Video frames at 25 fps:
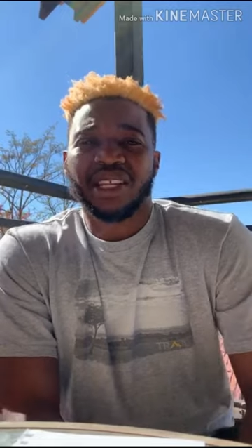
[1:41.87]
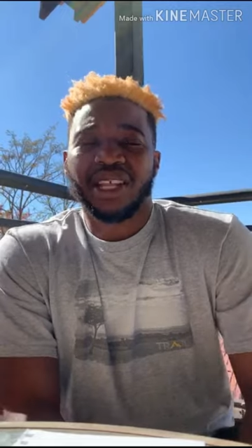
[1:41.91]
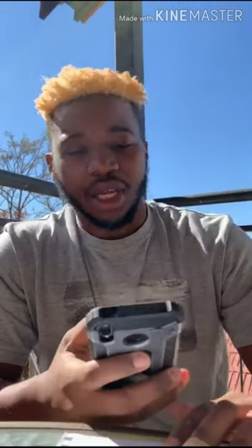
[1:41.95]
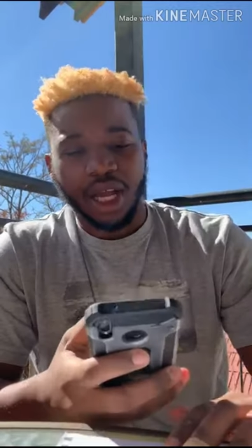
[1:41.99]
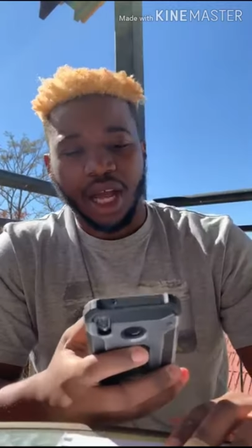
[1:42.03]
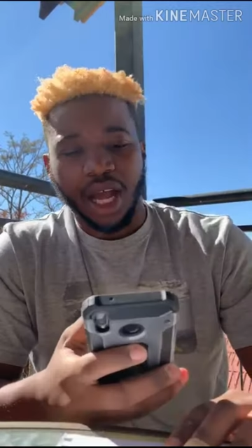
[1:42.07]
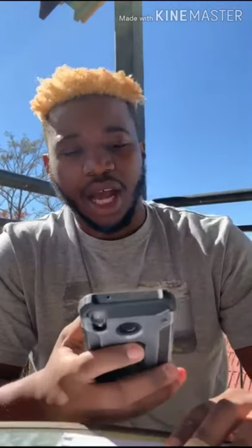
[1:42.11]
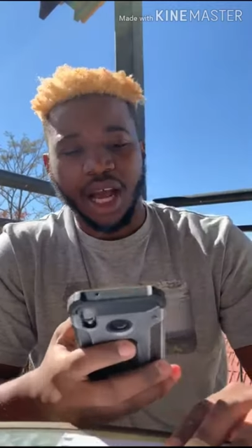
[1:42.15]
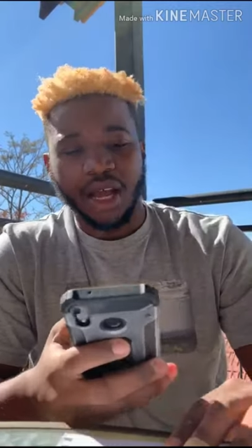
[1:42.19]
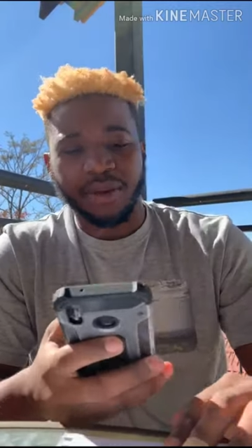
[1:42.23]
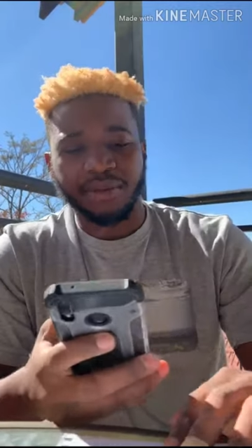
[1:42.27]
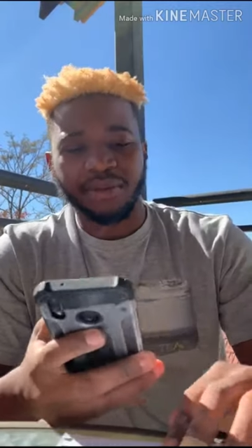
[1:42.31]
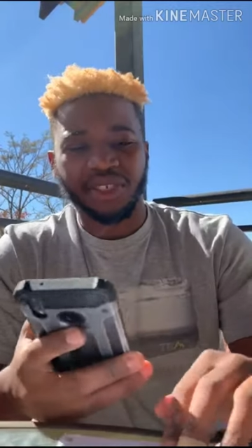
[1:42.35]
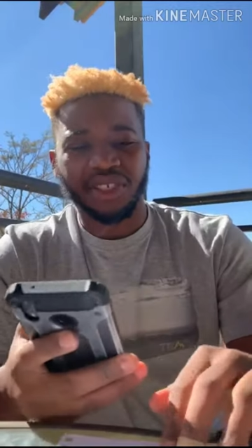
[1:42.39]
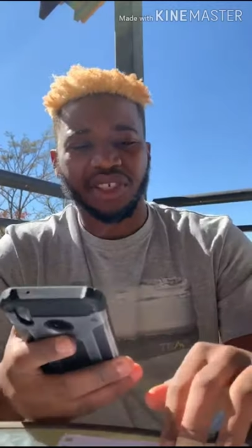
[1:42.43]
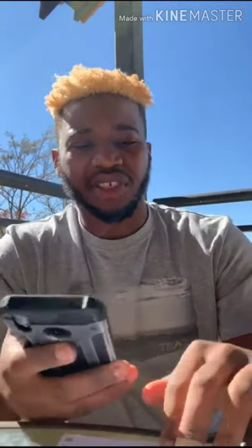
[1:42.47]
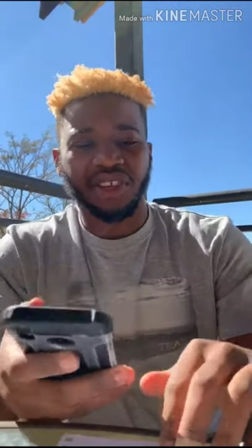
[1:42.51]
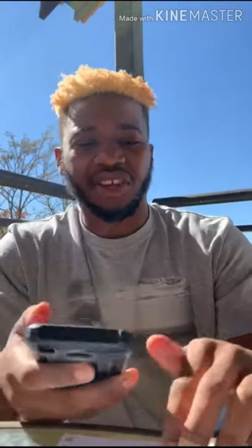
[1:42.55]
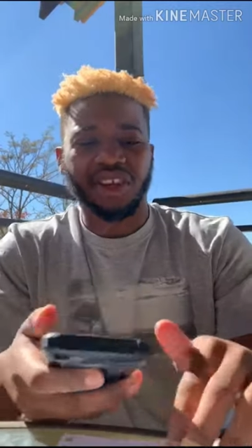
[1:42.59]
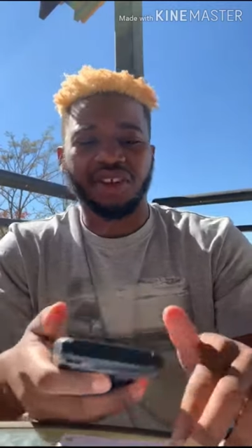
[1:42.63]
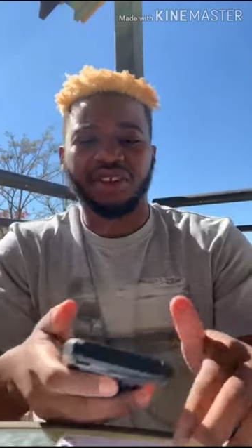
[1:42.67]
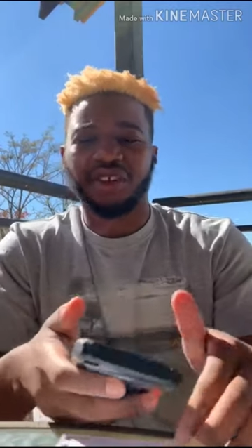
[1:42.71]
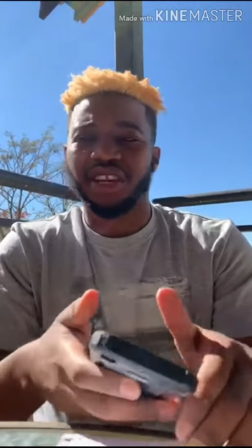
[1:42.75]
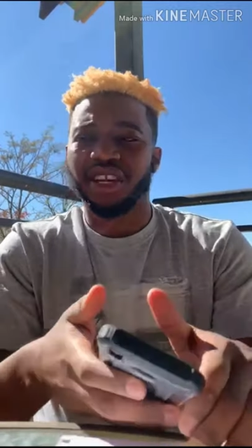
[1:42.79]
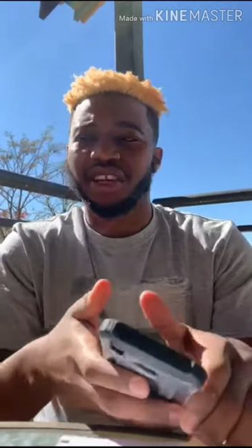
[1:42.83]
That guy. I'm just
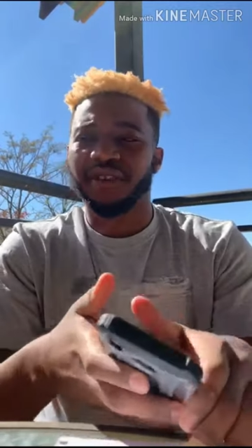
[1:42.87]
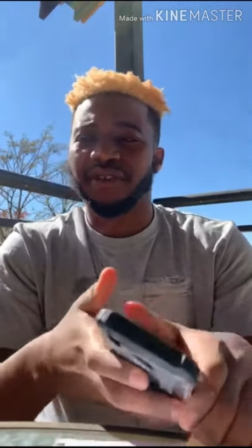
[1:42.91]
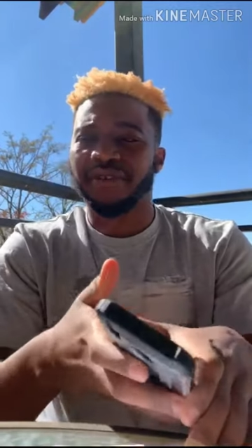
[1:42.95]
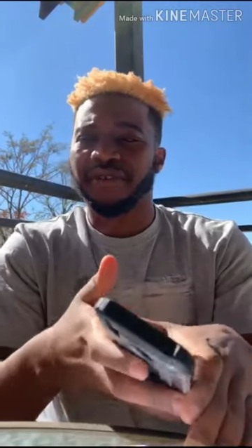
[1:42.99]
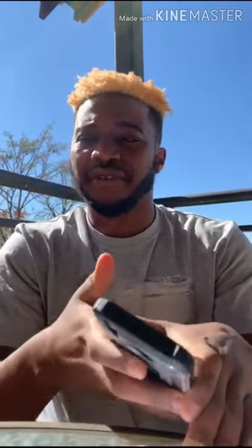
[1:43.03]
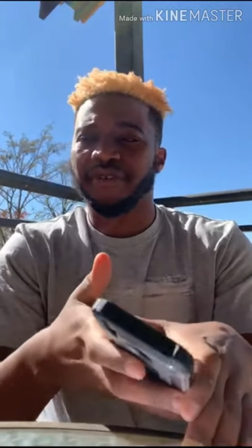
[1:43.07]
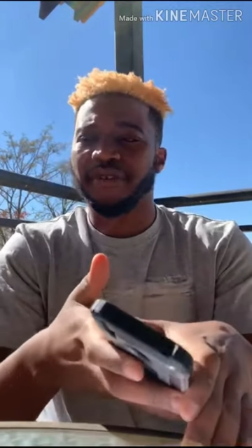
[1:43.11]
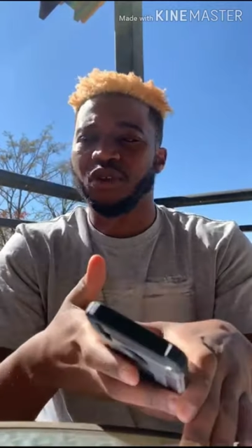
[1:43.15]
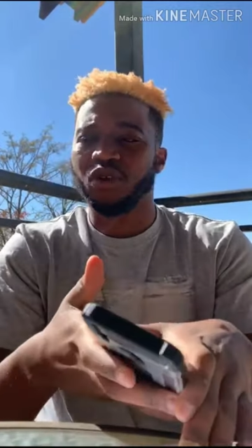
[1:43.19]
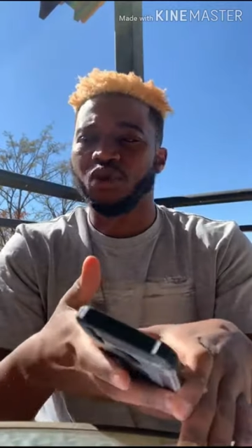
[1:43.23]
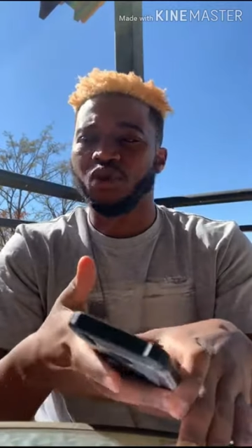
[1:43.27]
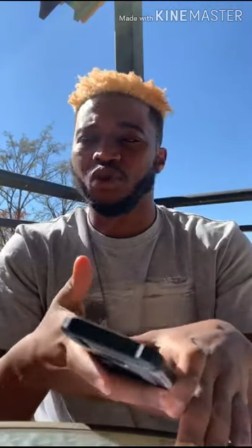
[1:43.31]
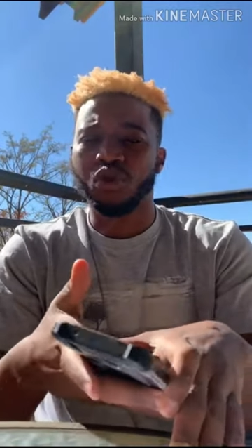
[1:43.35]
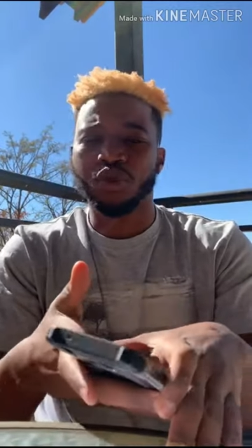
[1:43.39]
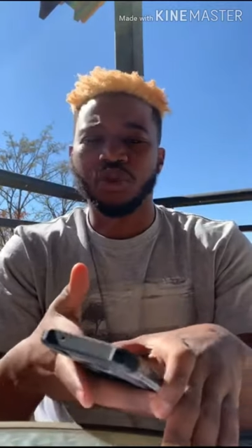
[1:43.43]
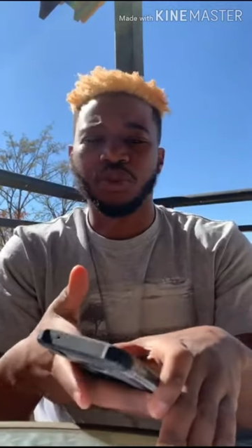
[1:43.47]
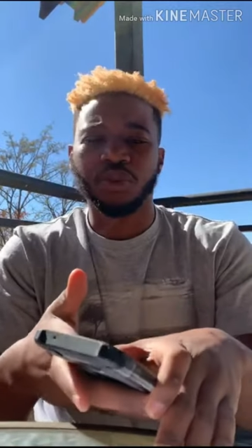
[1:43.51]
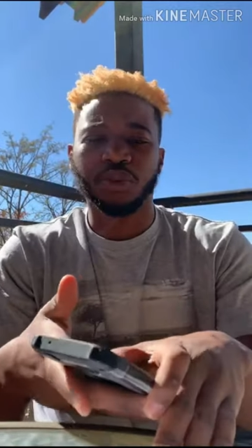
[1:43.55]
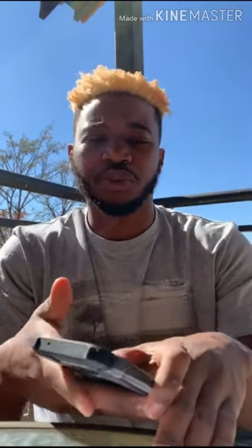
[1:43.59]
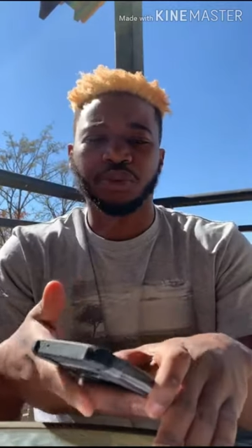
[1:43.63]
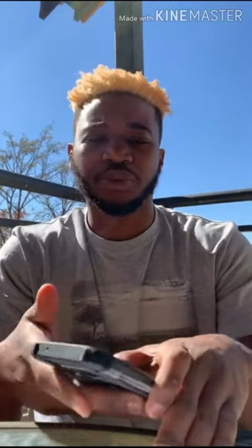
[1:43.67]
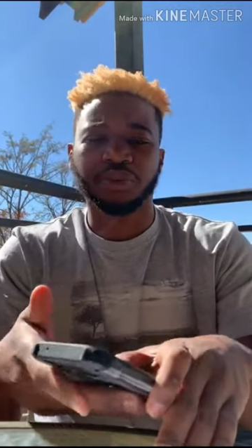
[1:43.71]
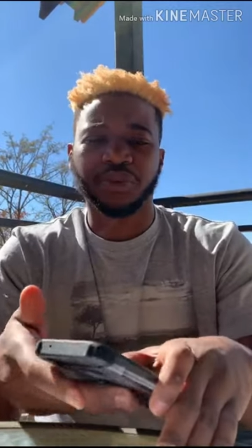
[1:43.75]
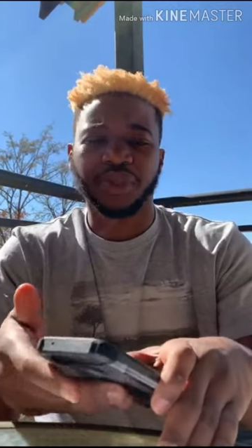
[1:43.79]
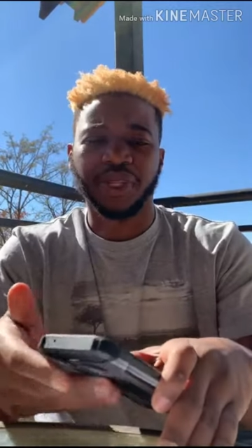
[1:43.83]
gonna read a few
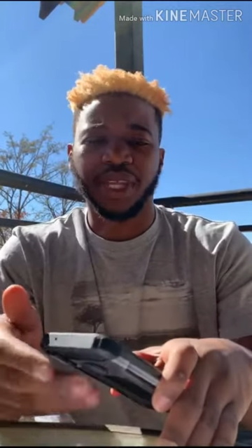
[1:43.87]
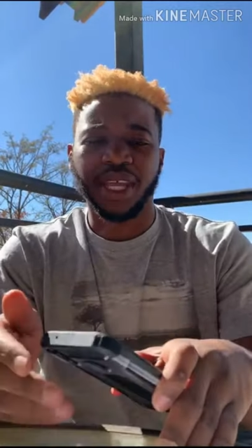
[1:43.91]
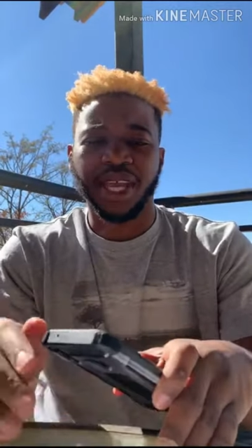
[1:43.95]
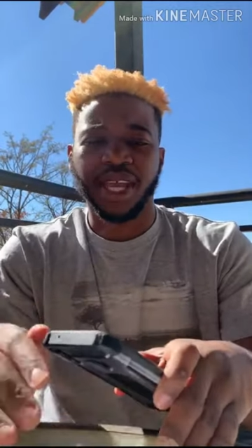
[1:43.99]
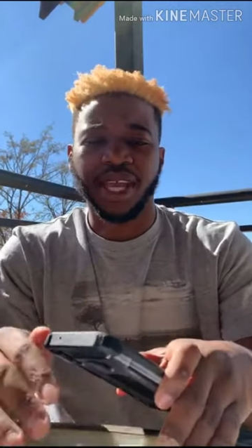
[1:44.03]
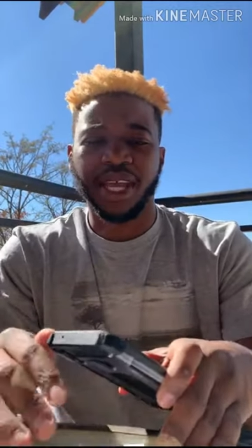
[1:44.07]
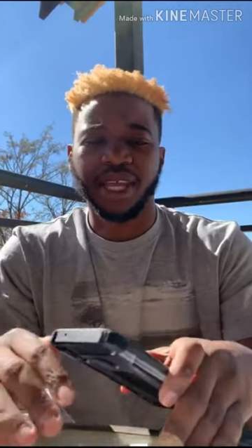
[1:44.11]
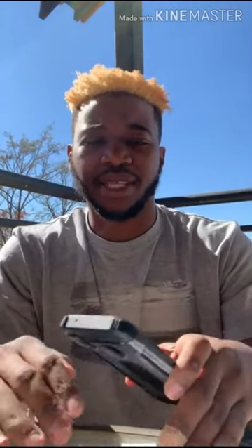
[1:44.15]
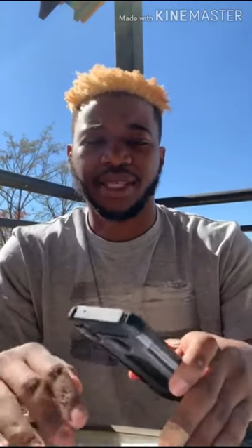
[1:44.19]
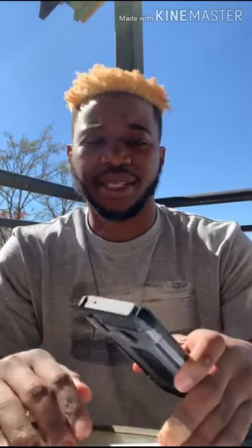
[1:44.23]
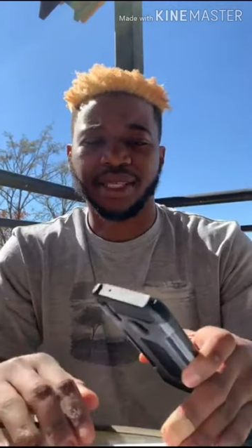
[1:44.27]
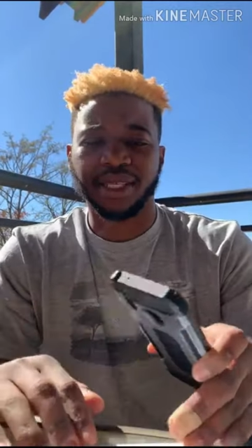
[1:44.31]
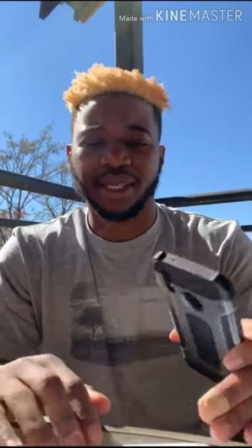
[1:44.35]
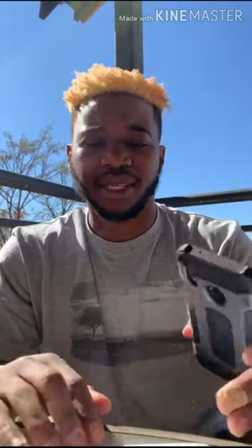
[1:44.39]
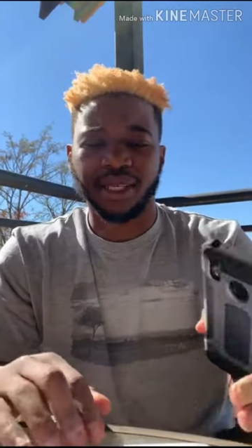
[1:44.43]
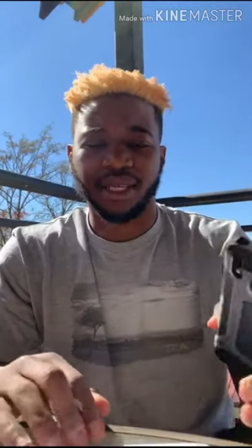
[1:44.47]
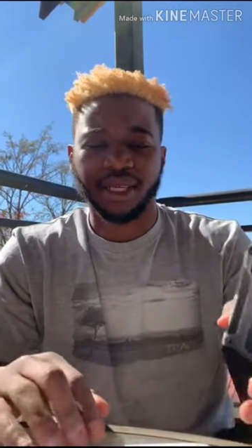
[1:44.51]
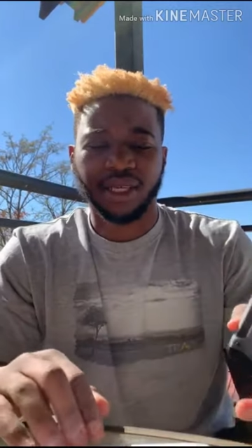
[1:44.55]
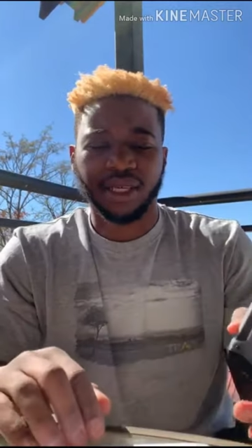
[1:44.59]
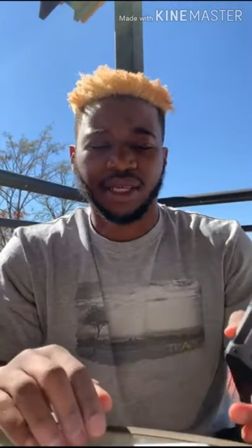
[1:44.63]
that